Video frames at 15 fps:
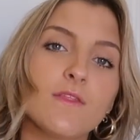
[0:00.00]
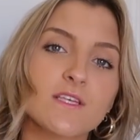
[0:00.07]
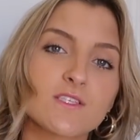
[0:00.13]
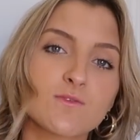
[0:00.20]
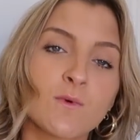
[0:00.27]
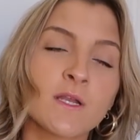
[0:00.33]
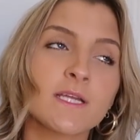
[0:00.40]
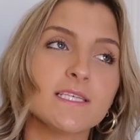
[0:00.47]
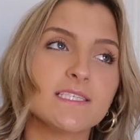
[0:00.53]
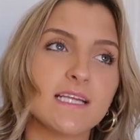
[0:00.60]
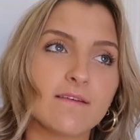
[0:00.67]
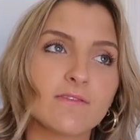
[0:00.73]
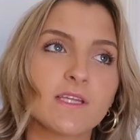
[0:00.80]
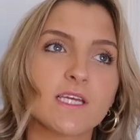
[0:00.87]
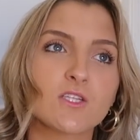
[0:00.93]
This one is
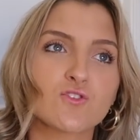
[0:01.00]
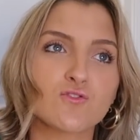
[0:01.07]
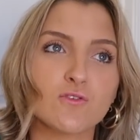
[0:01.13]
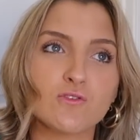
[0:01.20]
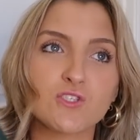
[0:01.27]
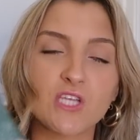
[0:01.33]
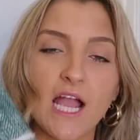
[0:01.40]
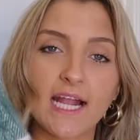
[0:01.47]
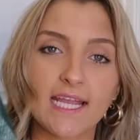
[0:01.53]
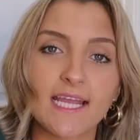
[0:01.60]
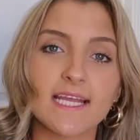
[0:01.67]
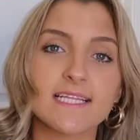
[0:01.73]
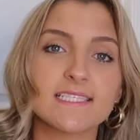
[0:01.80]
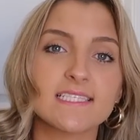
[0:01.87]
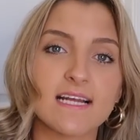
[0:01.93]
definitely a true
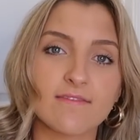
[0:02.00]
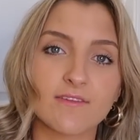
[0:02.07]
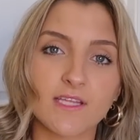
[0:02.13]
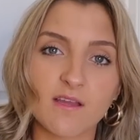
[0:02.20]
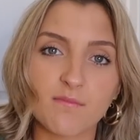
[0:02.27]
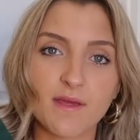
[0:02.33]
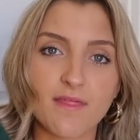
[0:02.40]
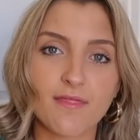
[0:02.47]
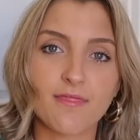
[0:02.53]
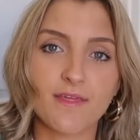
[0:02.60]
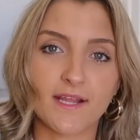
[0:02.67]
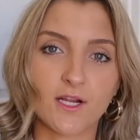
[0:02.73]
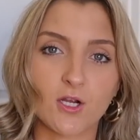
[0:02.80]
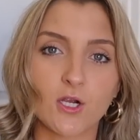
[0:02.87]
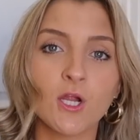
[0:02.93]
shacket. It's definitely a bit
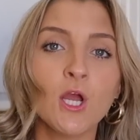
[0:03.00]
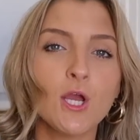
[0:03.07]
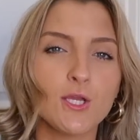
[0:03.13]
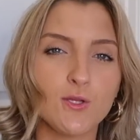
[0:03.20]
thicker.